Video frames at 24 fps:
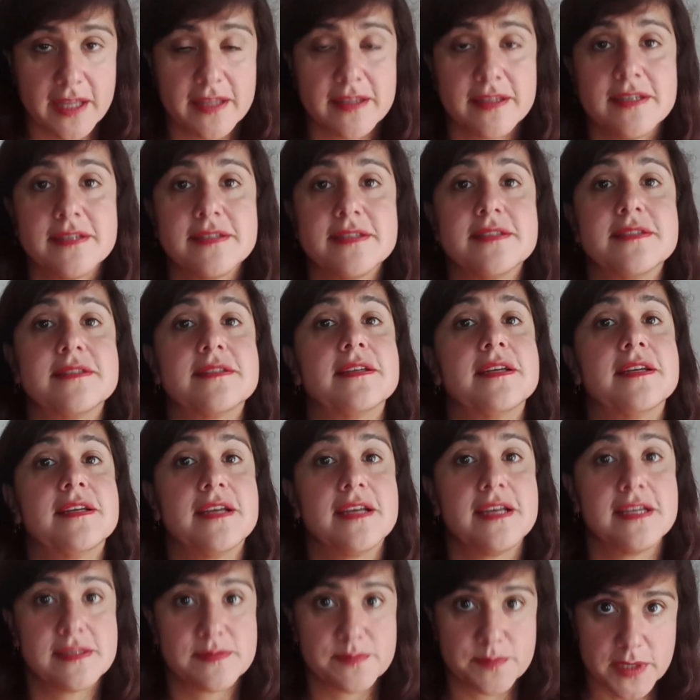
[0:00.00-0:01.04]
This is,
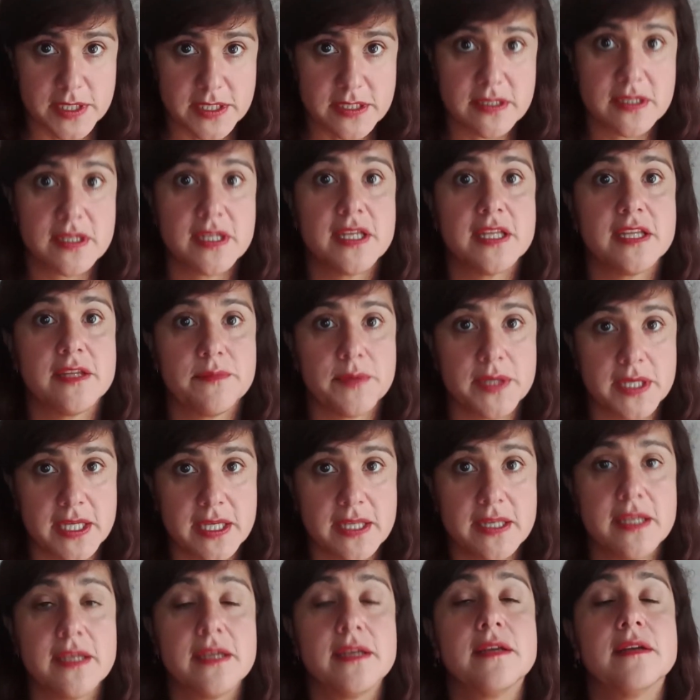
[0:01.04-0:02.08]
especially at the
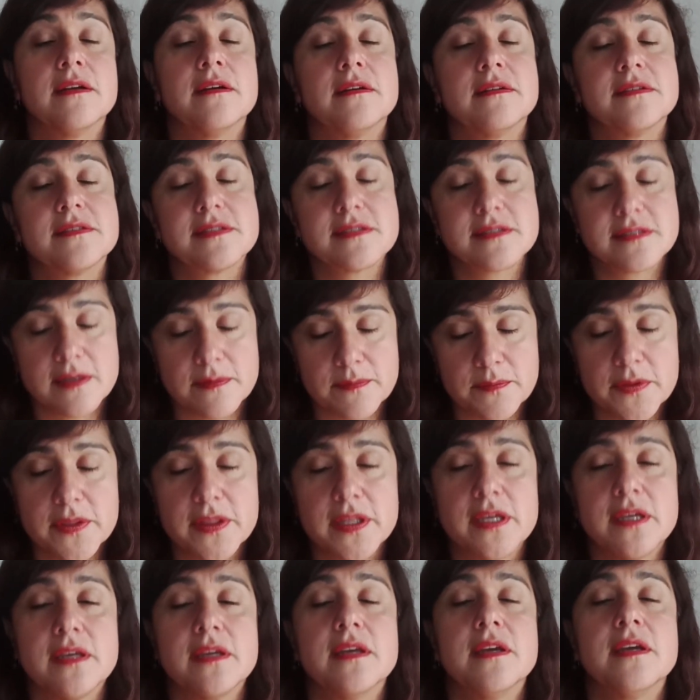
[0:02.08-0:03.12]
beginning,
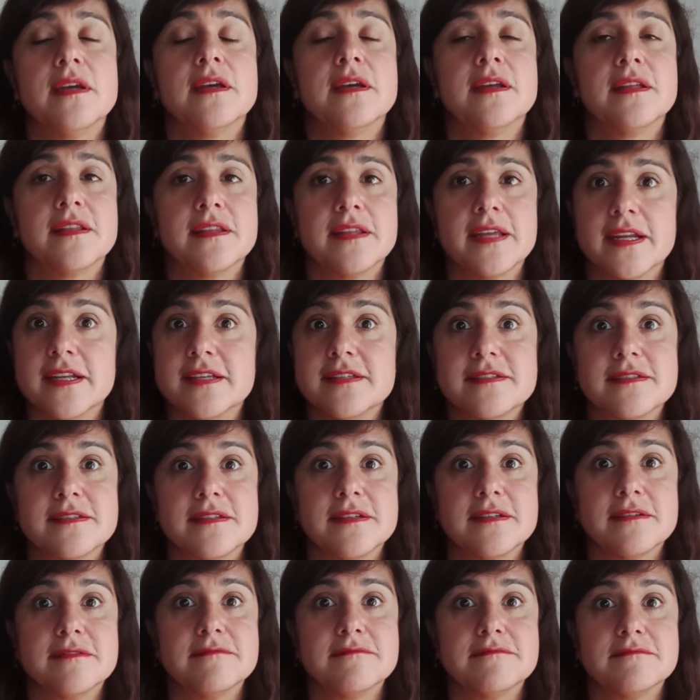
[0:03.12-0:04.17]
something that is
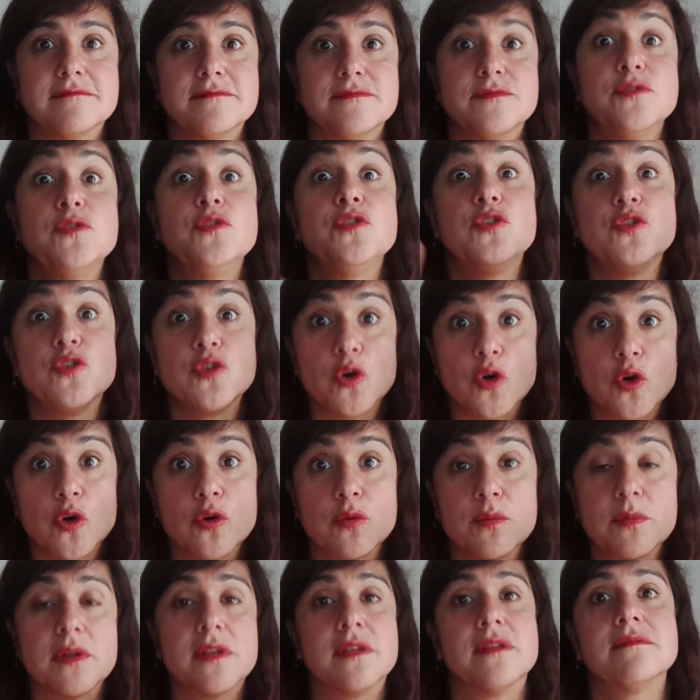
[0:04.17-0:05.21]

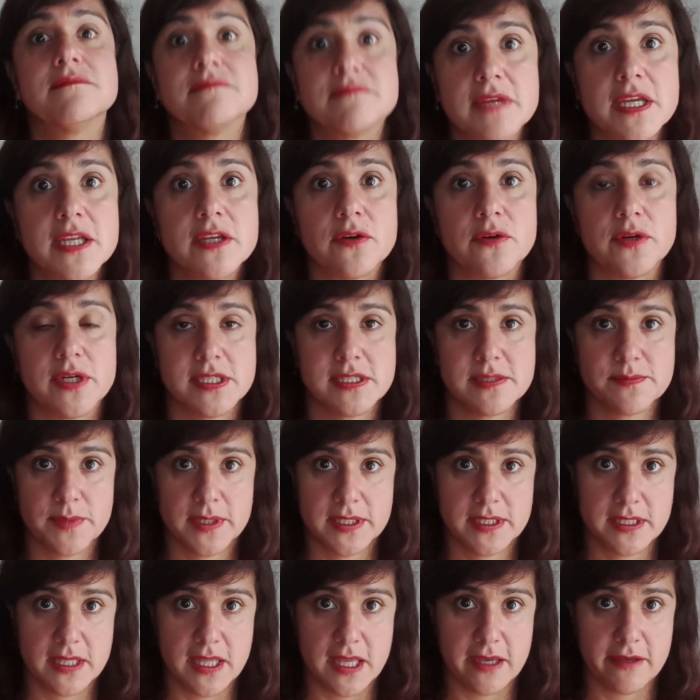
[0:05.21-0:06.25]
normal in our
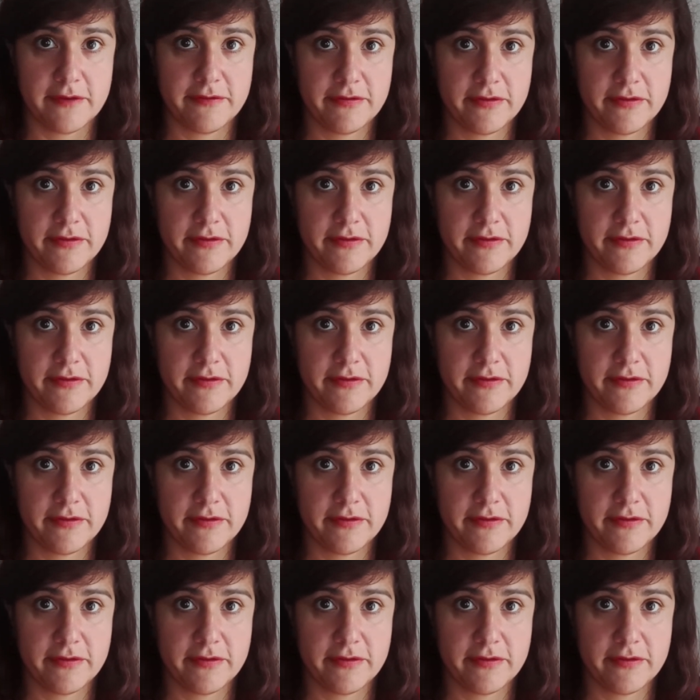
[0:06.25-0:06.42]
expat life.